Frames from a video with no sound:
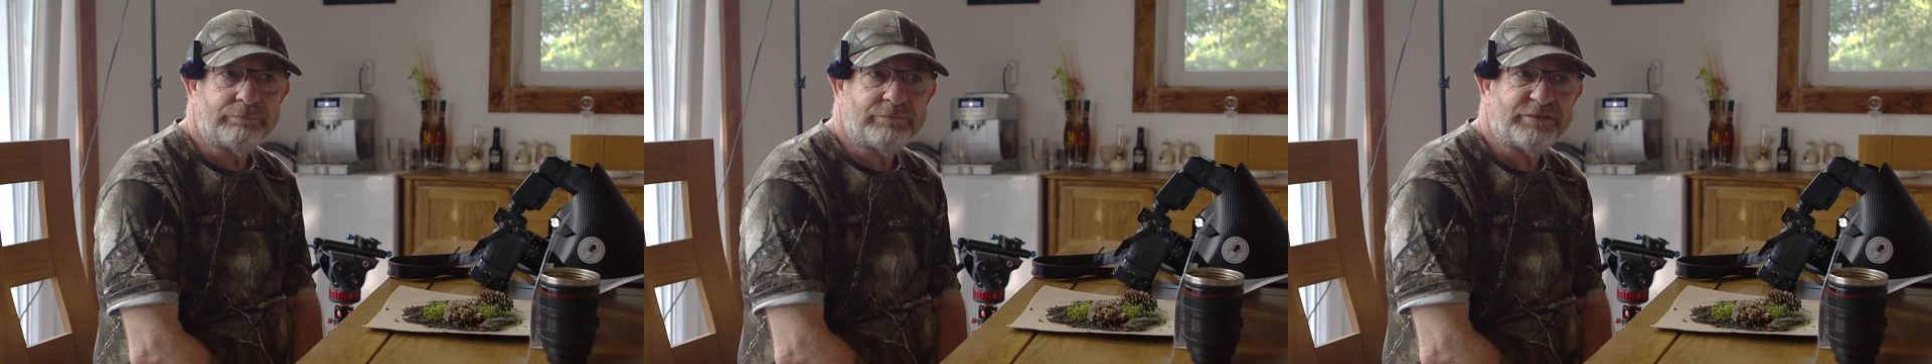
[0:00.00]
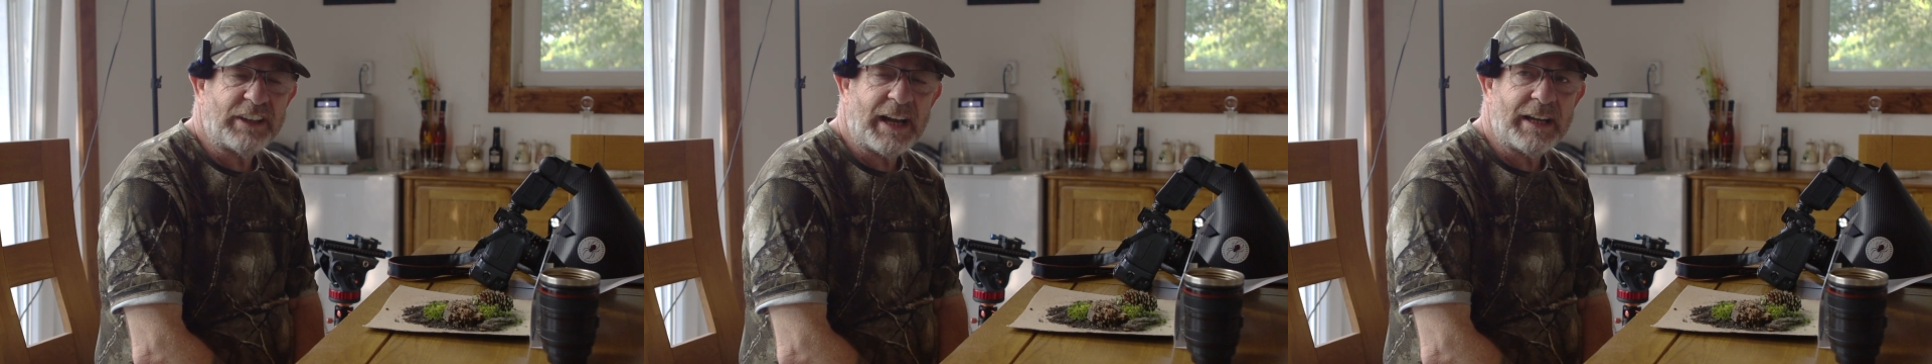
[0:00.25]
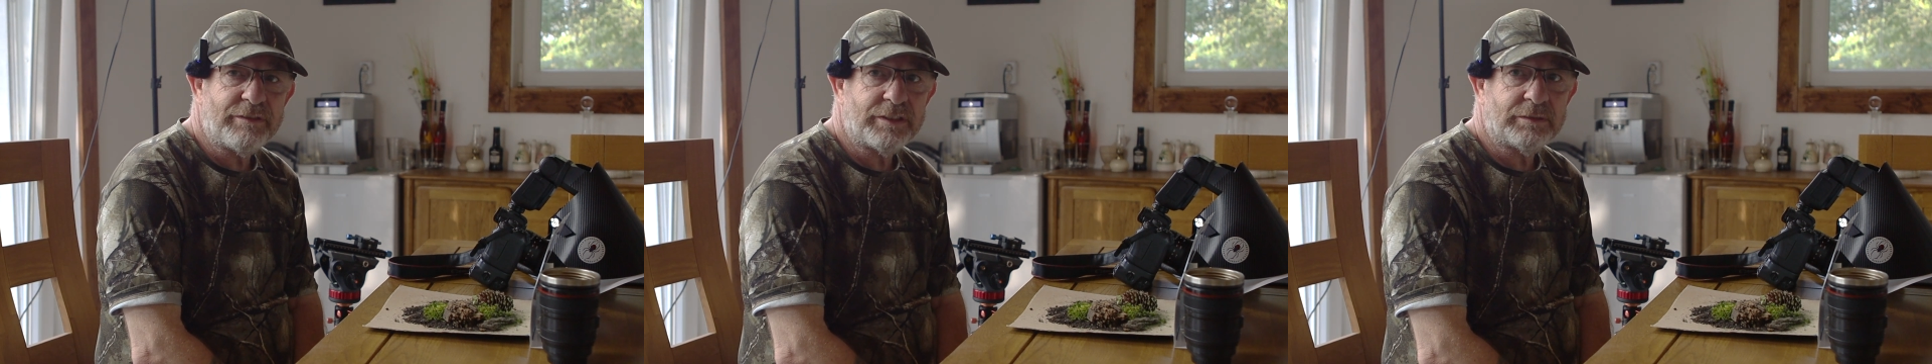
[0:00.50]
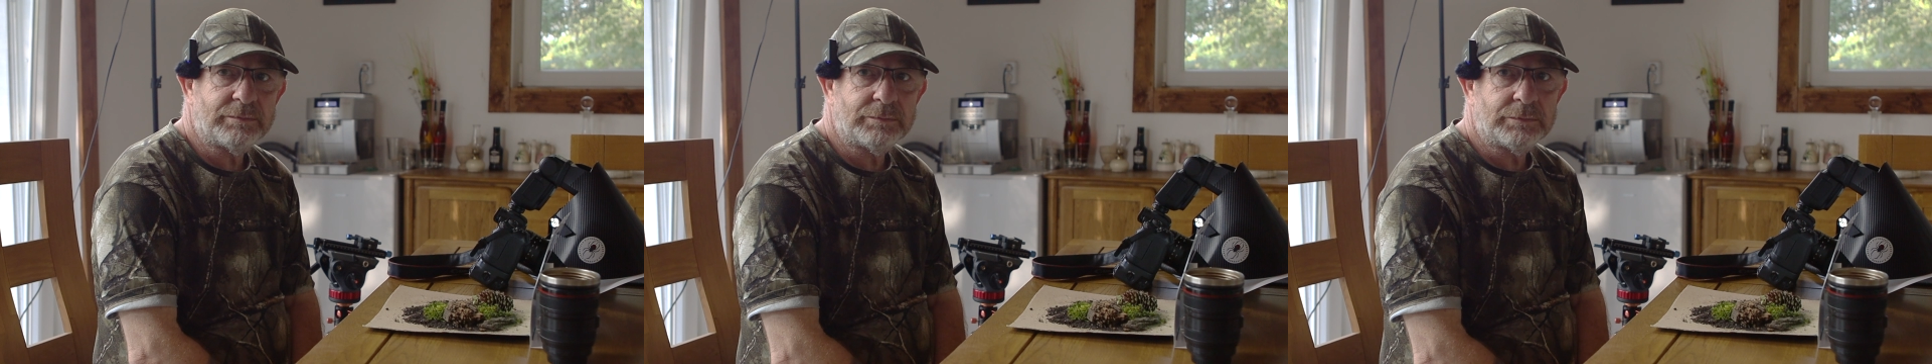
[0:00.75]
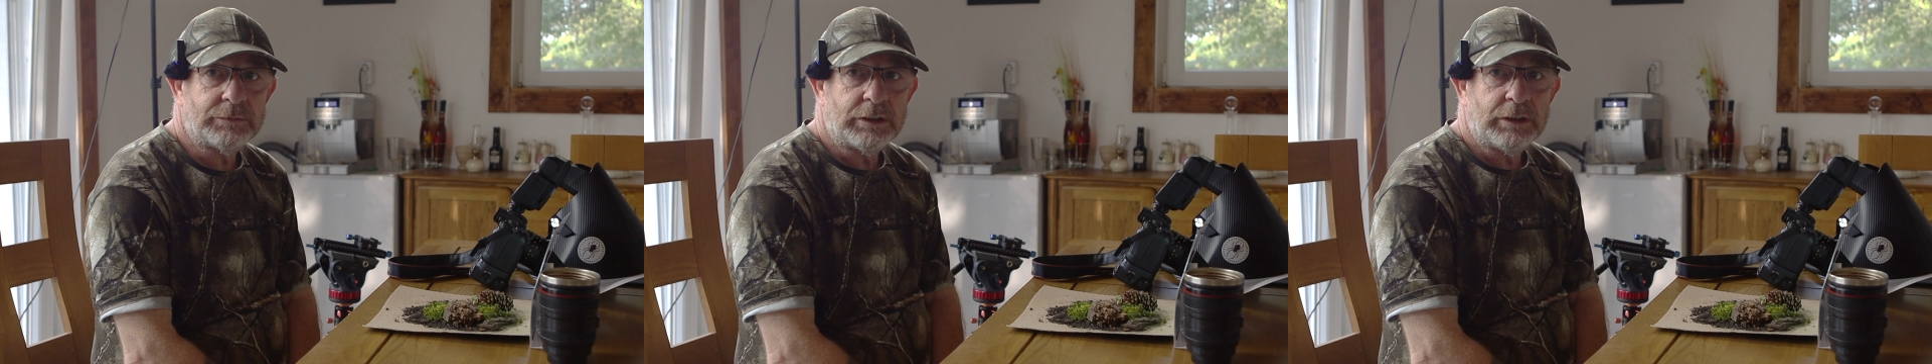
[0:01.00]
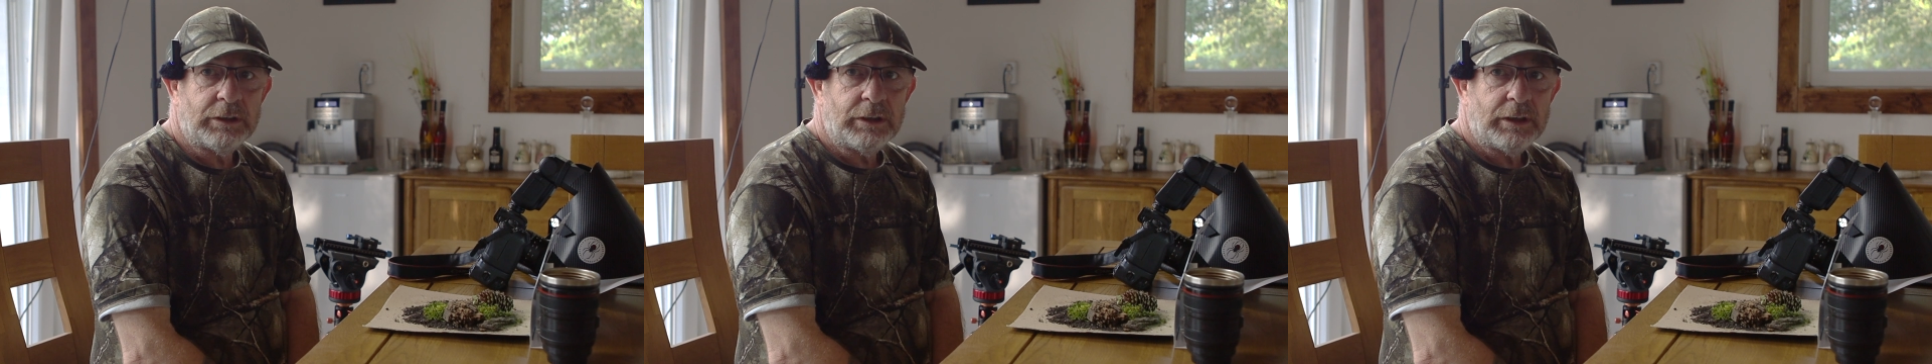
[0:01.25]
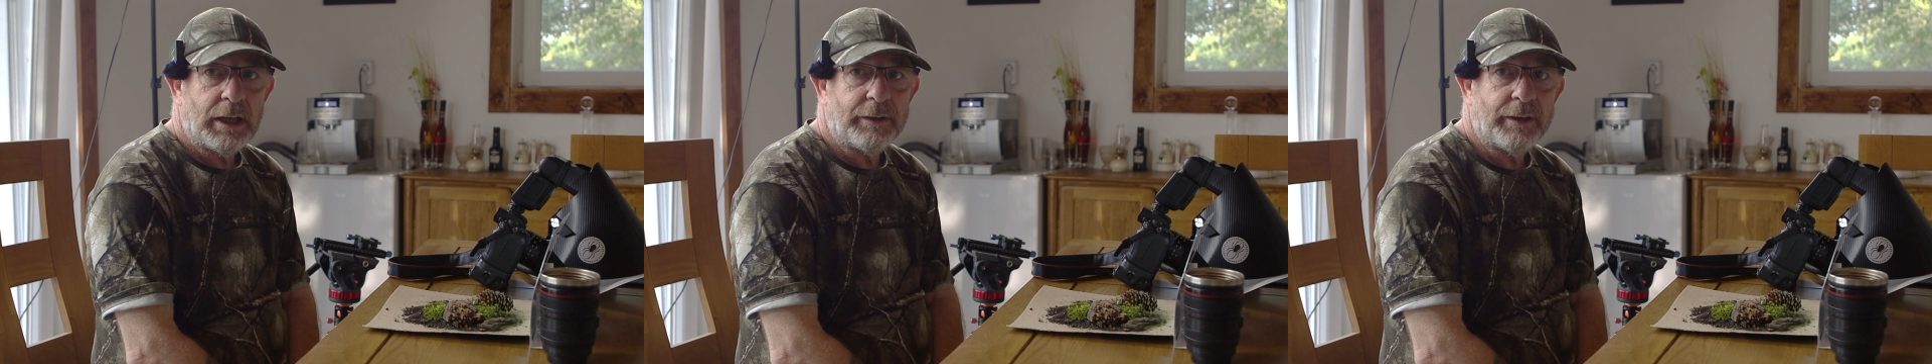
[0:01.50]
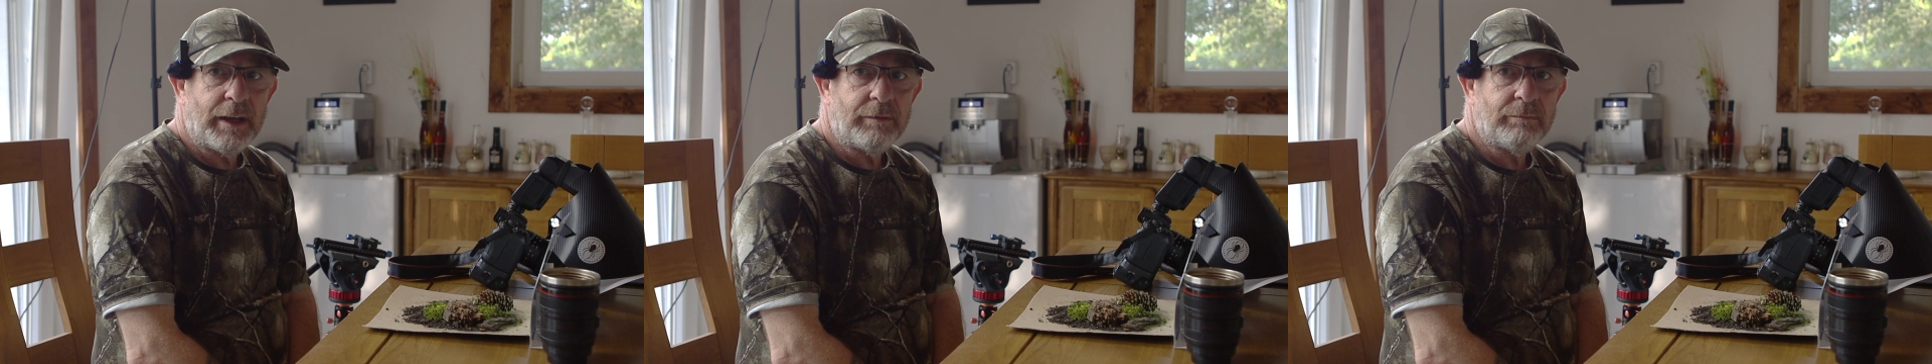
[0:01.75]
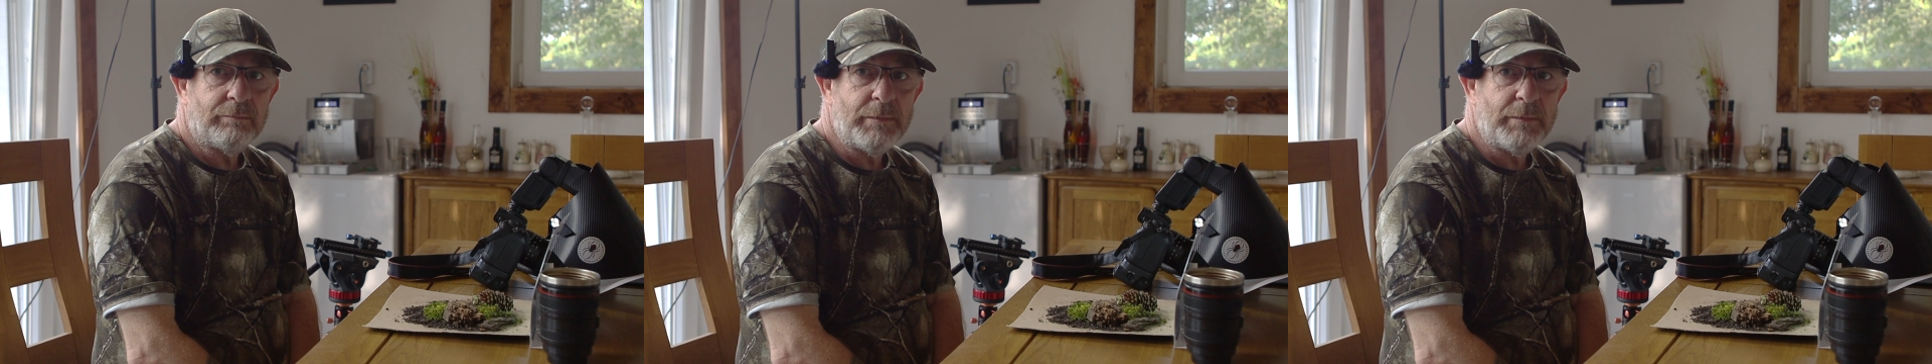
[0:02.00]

5 and then